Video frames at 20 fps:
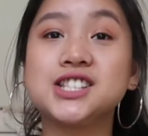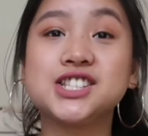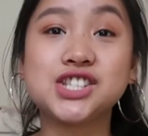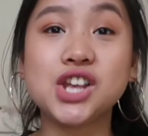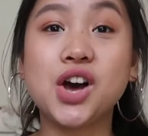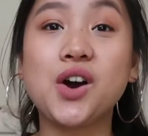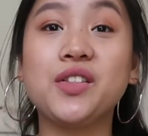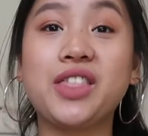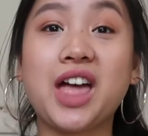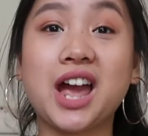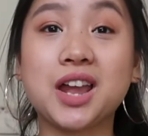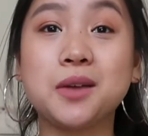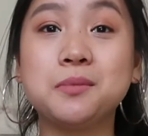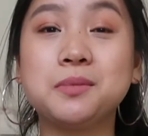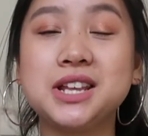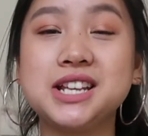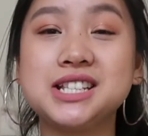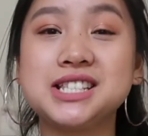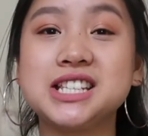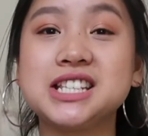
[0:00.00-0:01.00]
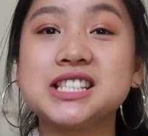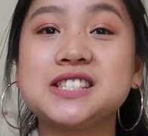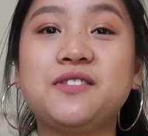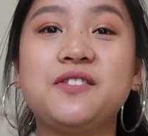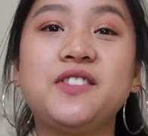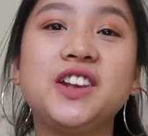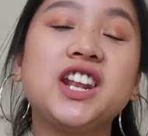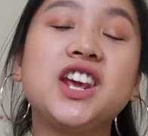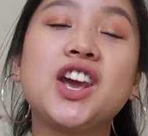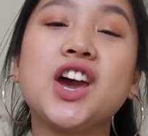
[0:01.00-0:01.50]
So that completes this
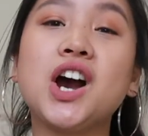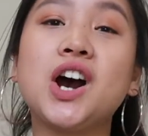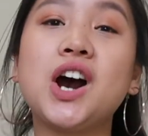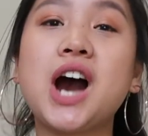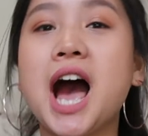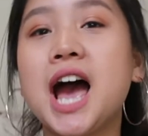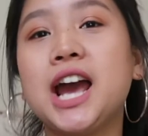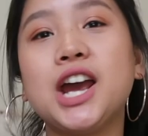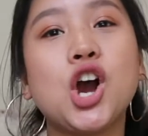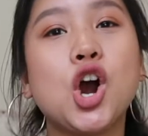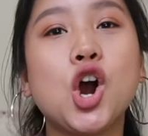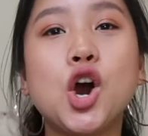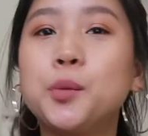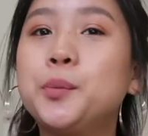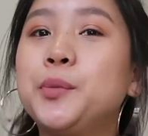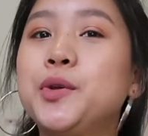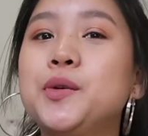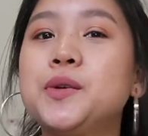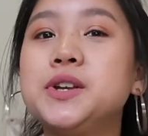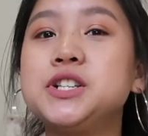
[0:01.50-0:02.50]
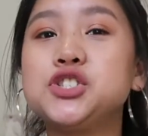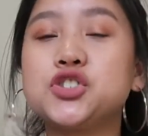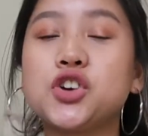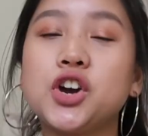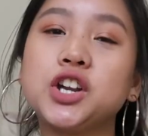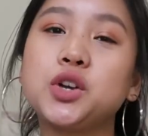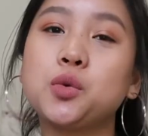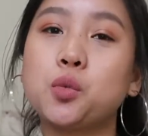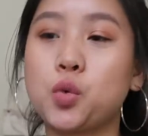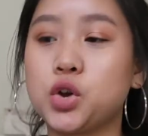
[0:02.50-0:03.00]
video. I hope you
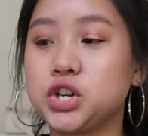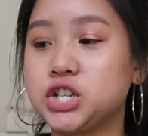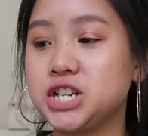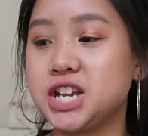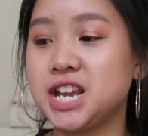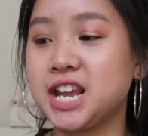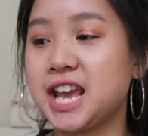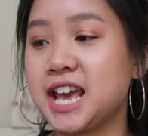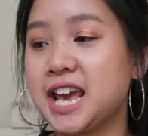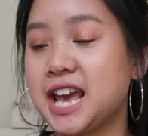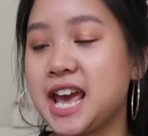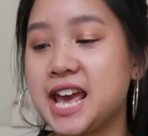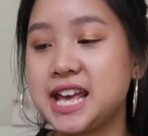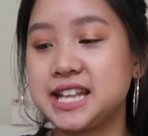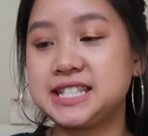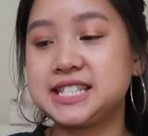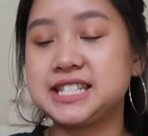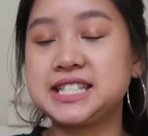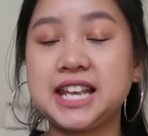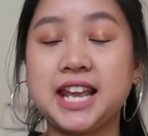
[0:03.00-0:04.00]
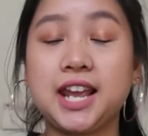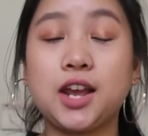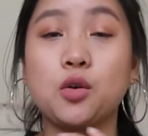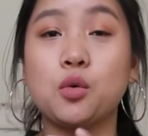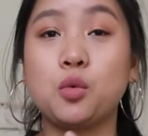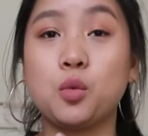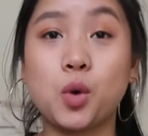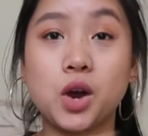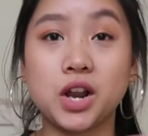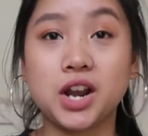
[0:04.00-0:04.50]
enjoyed watching it and
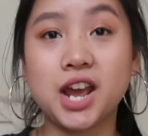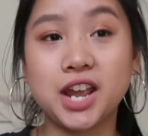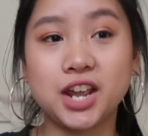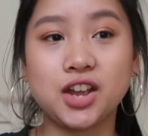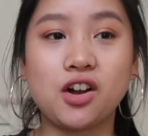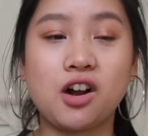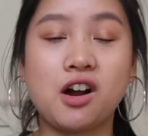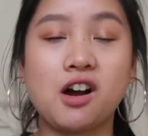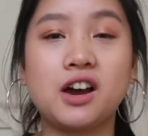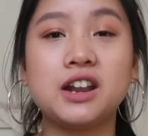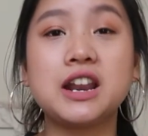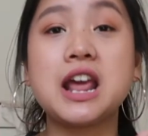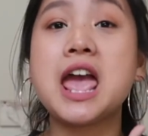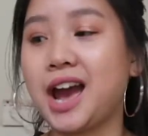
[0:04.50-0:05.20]
seeing what I got.